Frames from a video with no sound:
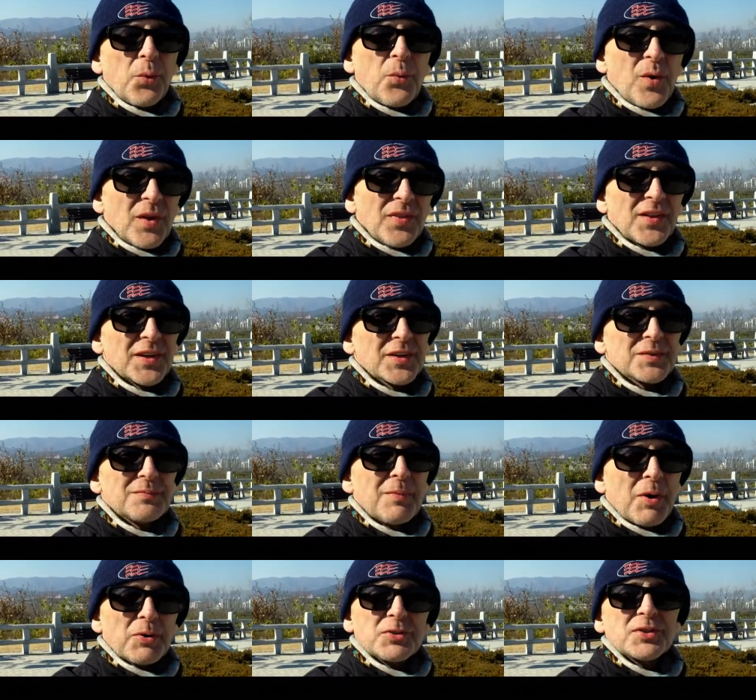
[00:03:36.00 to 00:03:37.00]
the one that is
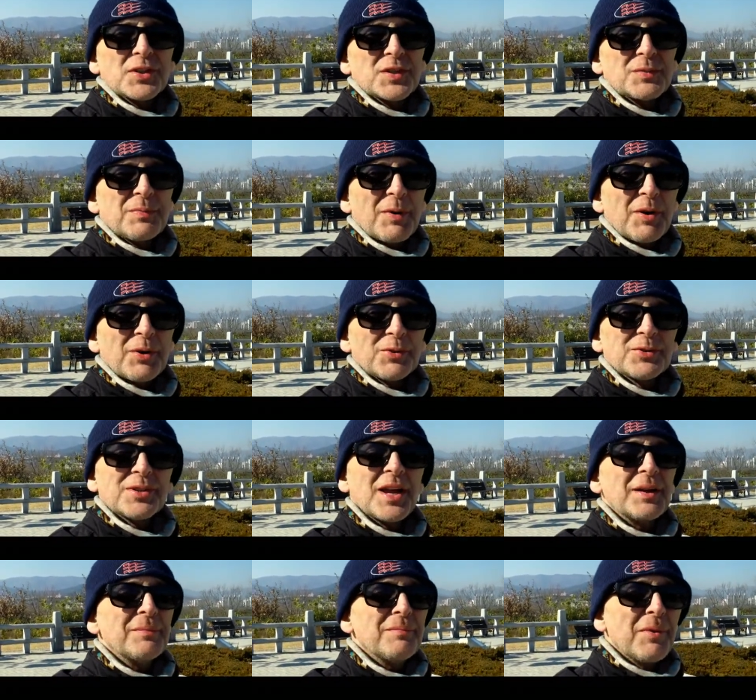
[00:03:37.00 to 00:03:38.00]
most
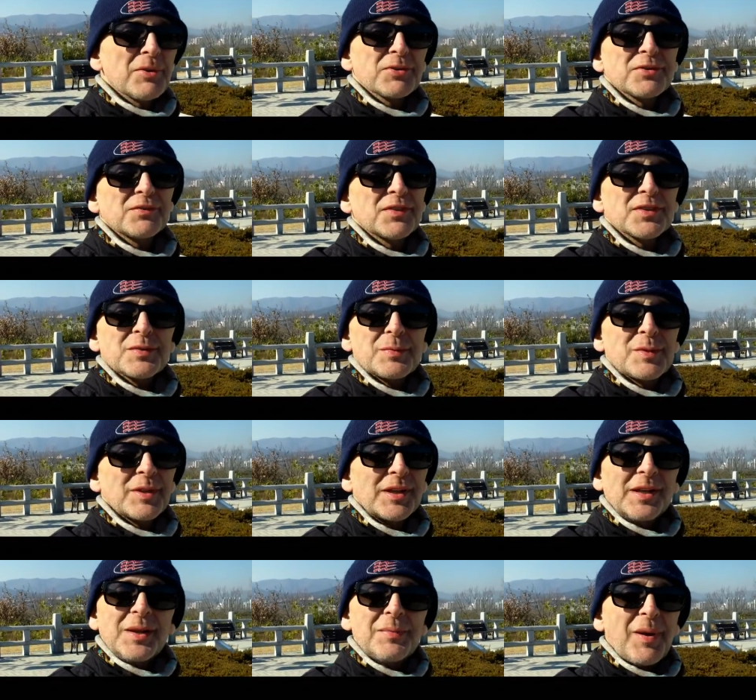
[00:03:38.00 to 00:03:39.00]
exposed and most
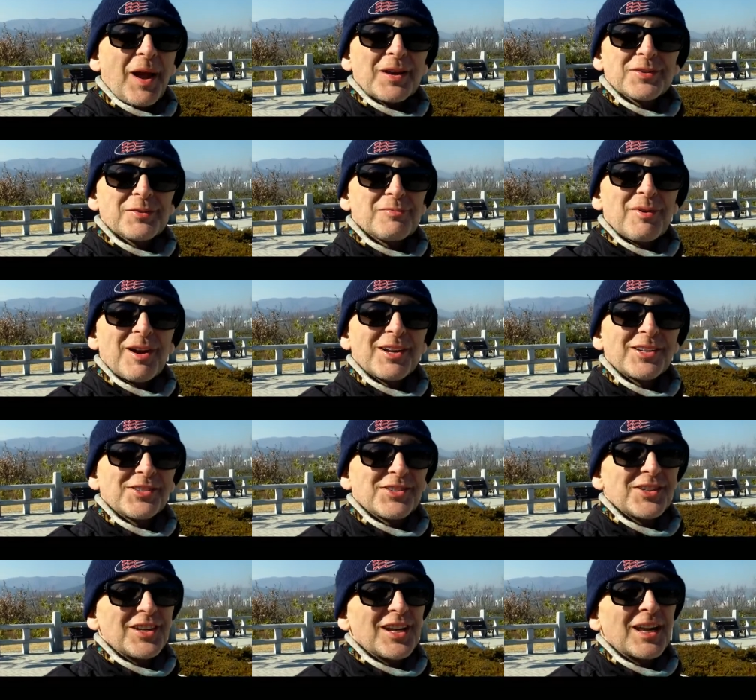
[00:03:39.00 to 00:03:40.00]
visible, any passerby
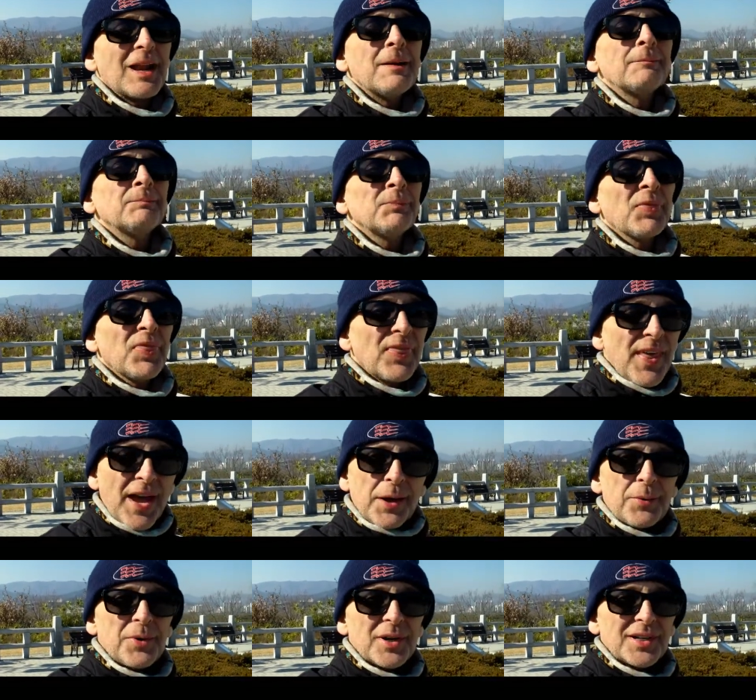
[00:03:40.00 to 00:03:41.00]
could see it.
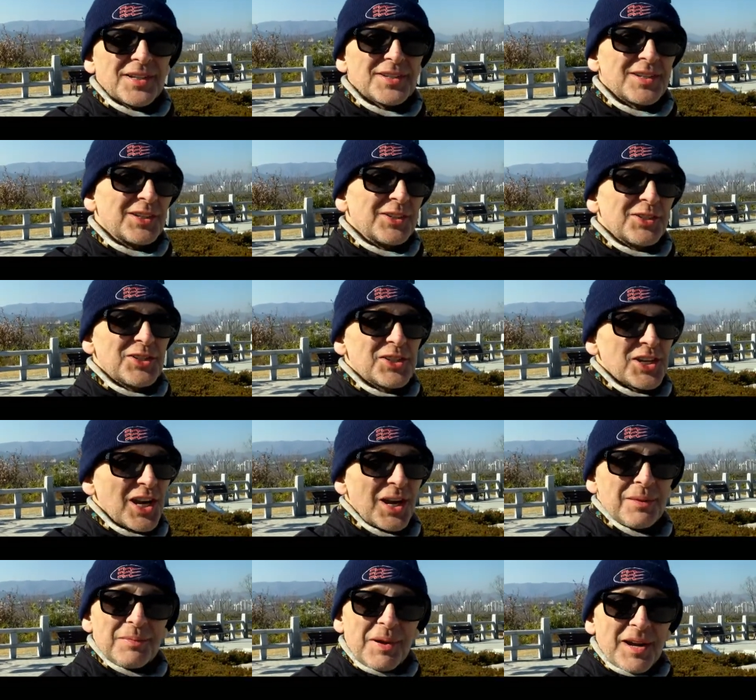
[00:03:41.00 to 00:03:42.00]
That one is in good
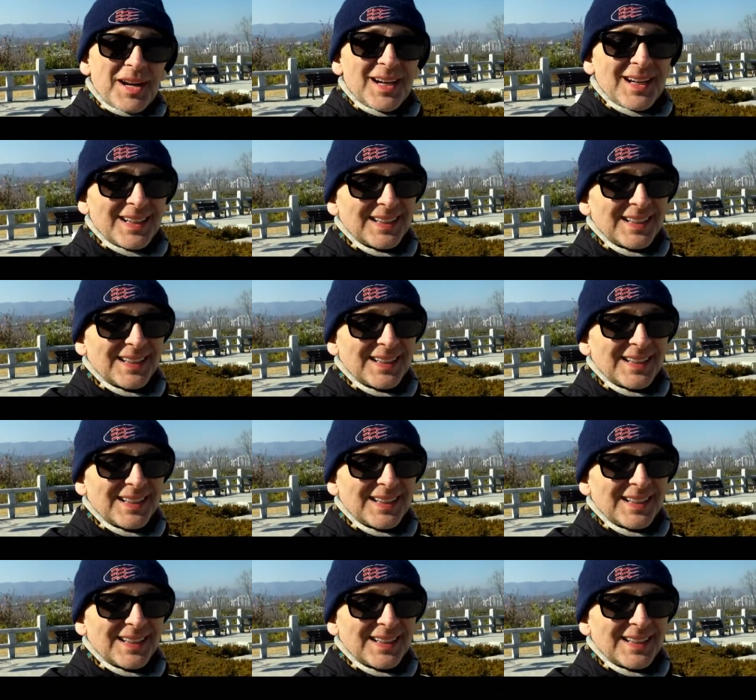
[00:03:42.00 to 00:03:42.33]
shape.